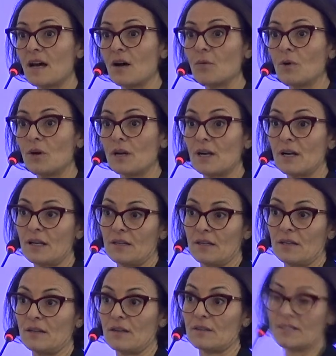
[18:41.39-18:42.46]
our,
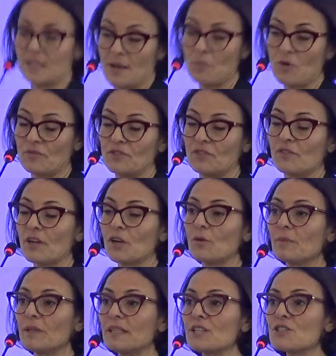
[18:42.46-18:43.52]
uh, some of the
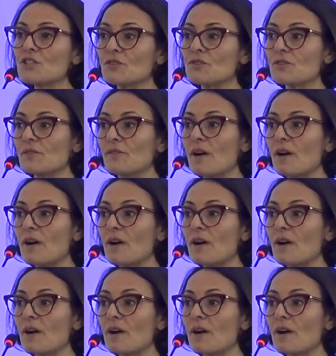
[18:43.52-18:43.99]
recommendations